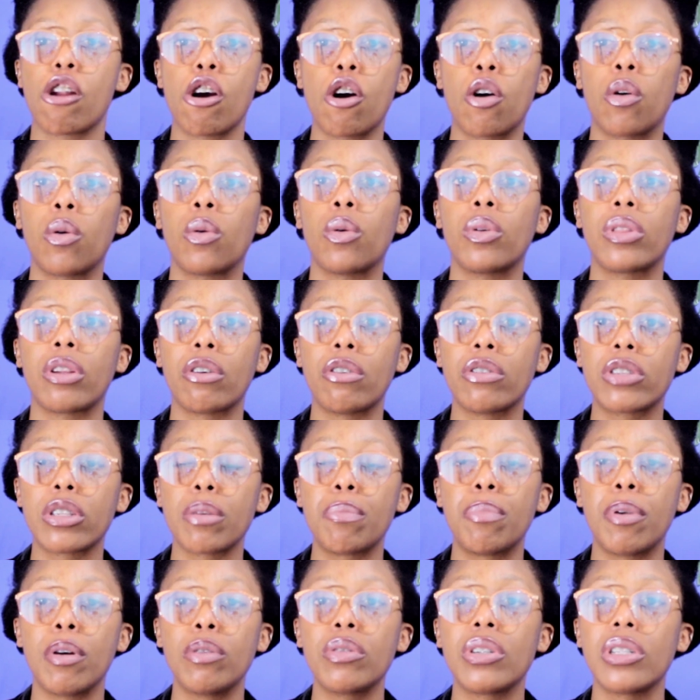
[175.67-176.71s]
No, there is
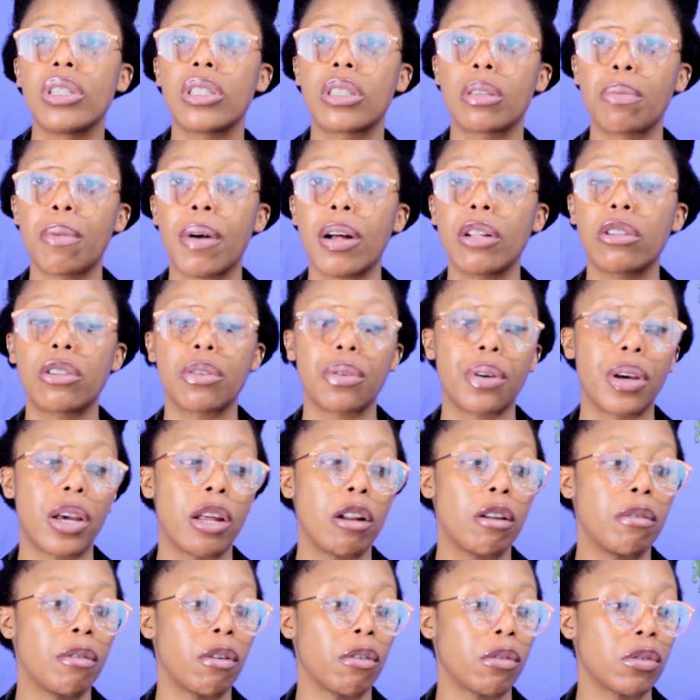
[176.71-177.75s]
a potent smell to
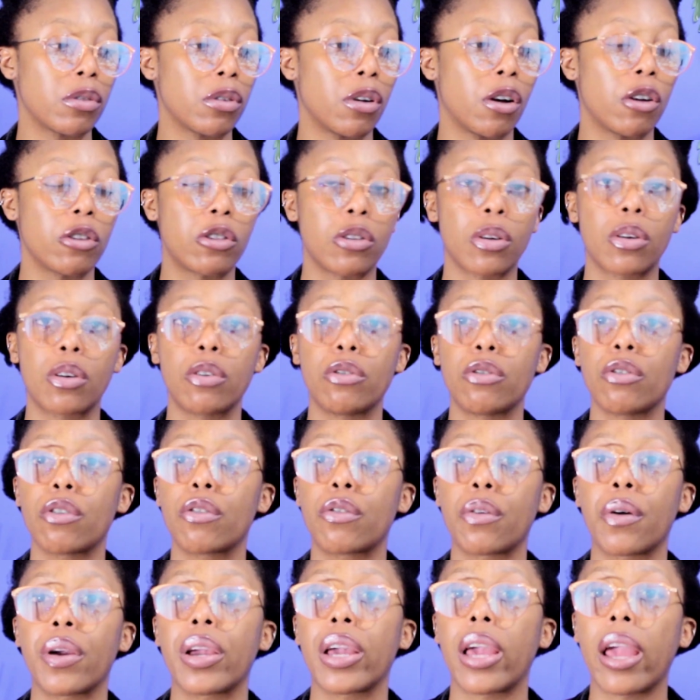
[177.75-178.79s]
it, also because you're
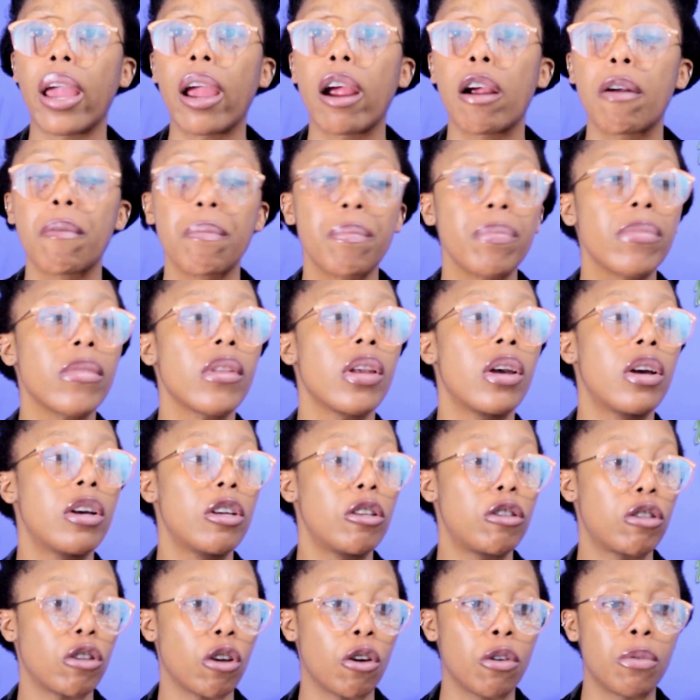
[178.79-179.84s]
growing hair.
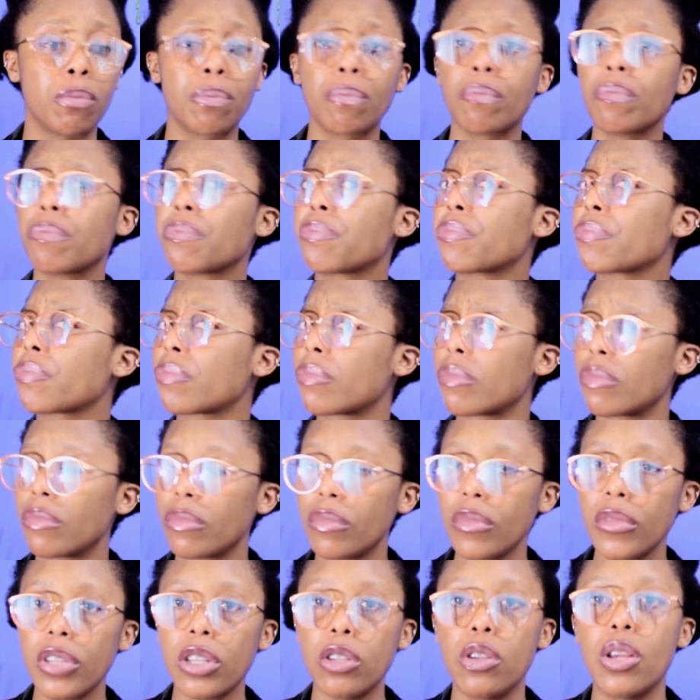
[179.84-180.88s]
So
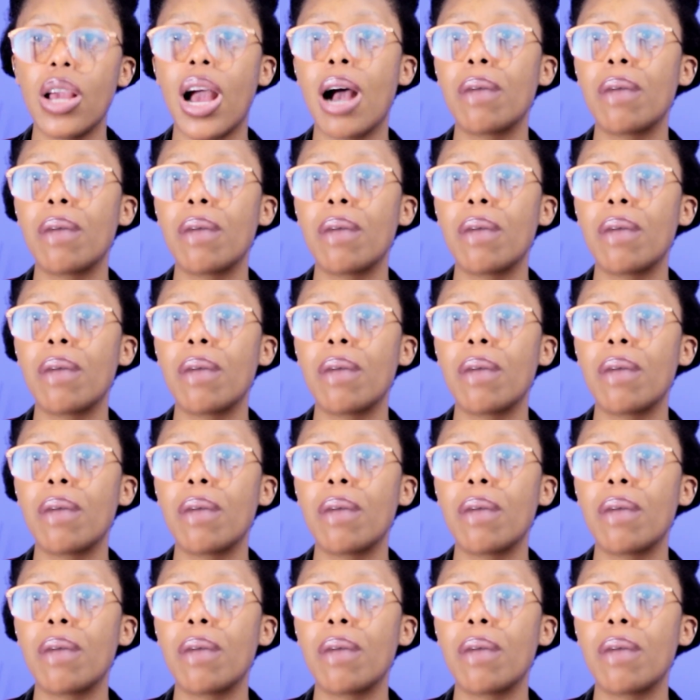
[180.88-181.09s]
you